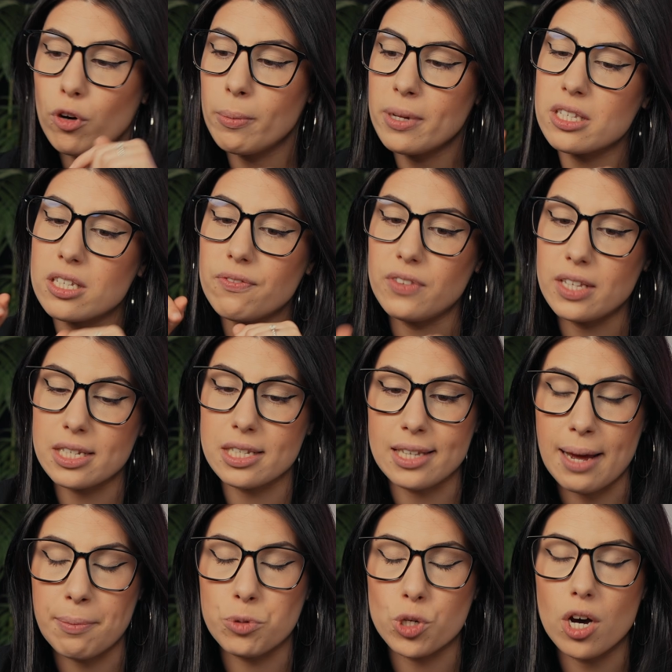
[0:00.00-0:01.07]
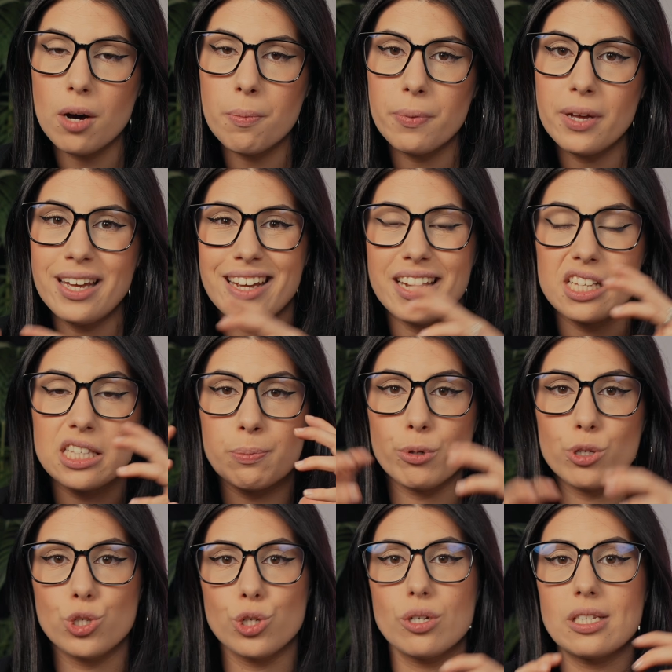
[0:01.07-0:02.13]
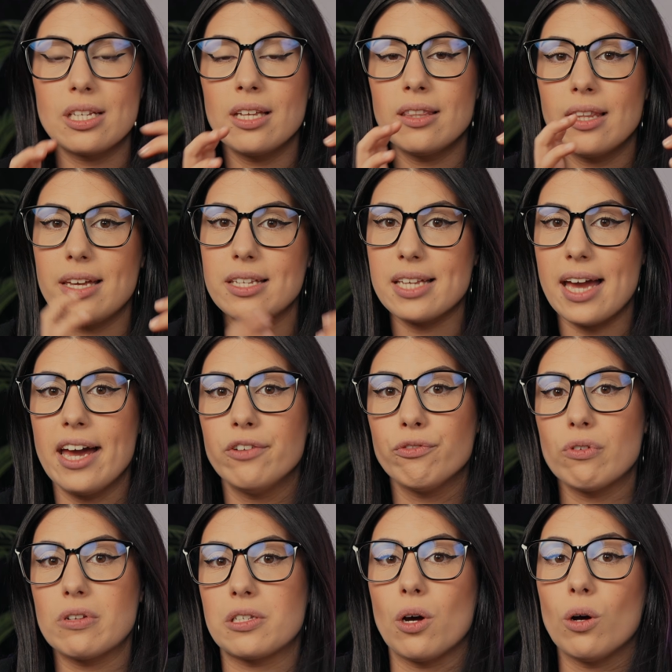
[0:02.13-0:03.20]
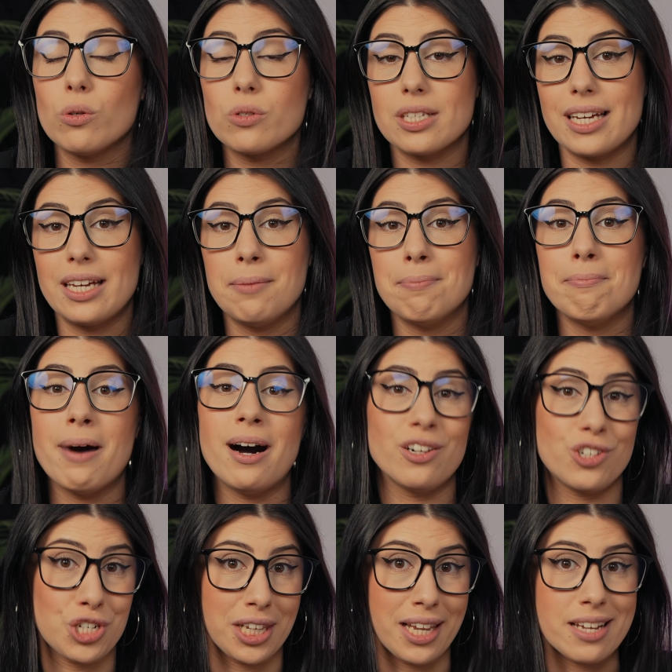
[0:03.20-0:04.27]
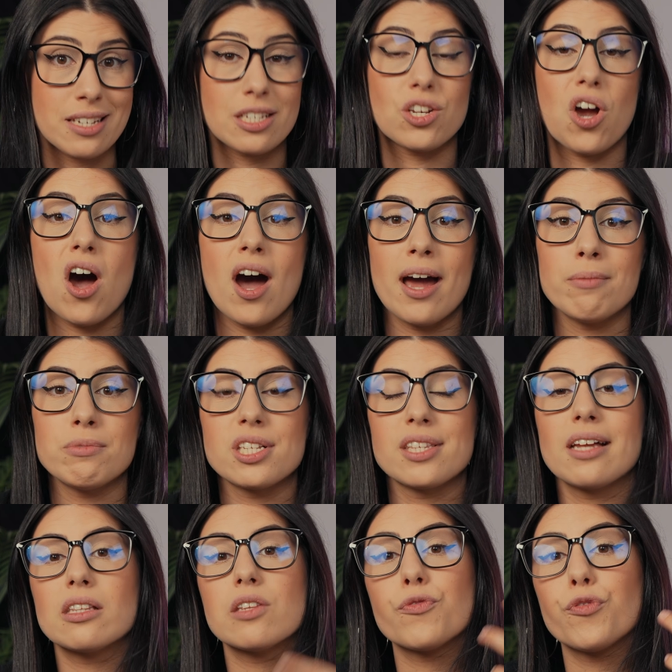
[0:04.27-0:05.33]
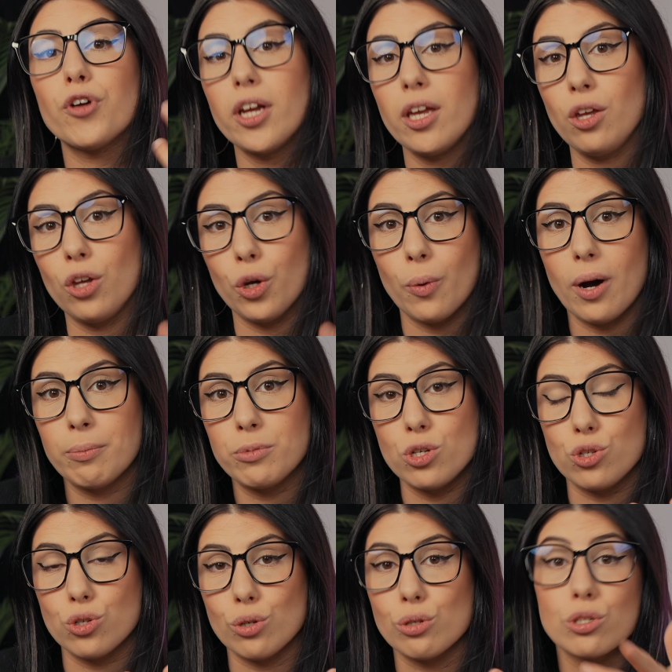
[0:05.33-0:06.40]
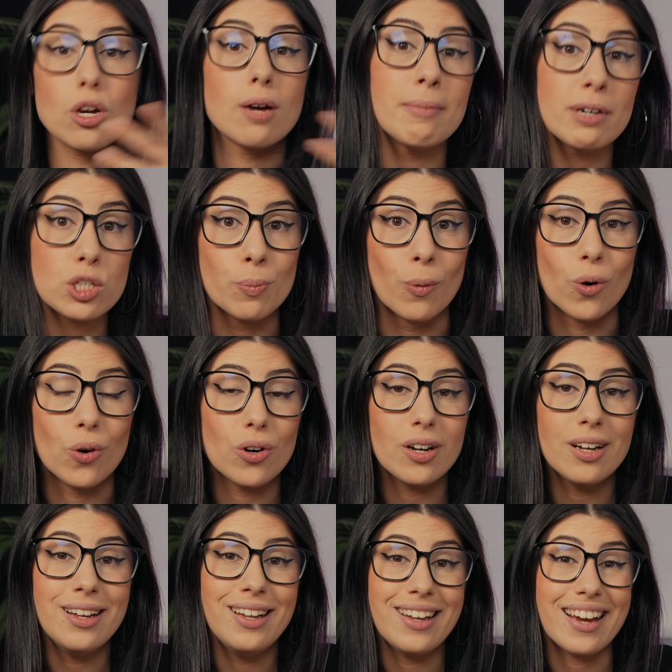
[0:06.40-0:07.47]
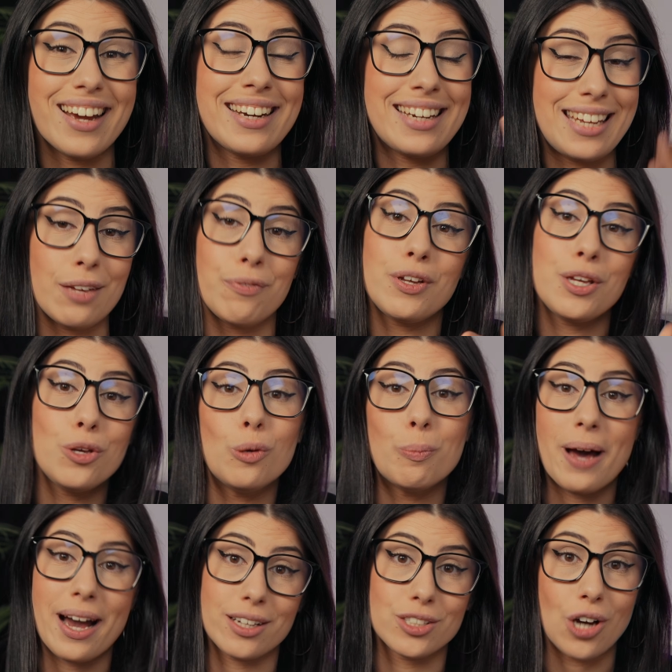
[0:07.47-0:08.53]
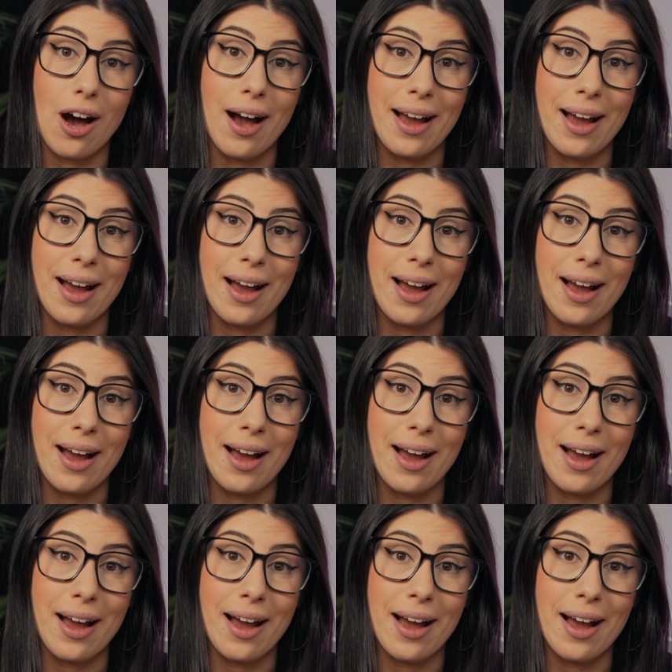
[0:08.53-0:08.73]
performance of this laptop, it's producing these end results in much less time. So that's freeing you up to do so much more and giving you back